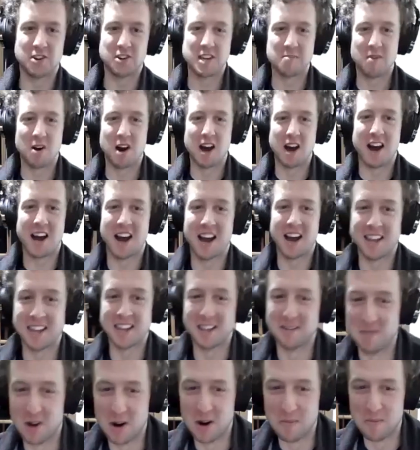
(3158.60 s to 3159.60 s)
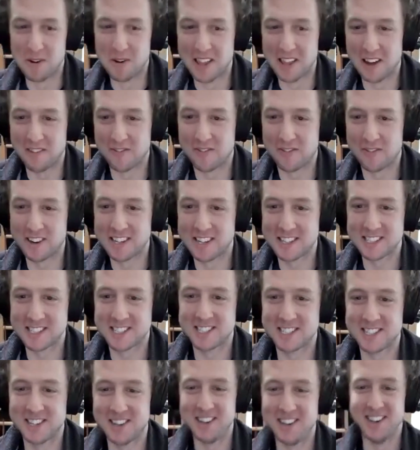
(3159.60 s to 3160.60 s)
mom bought that for you, did
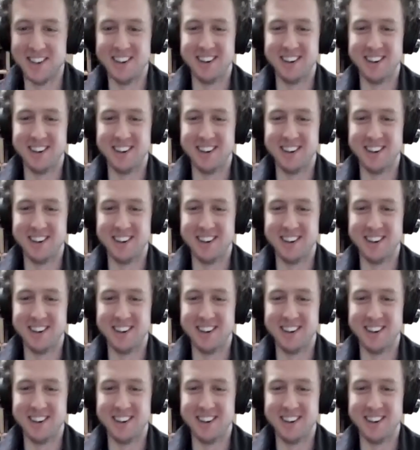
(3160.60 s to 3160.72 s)
she not?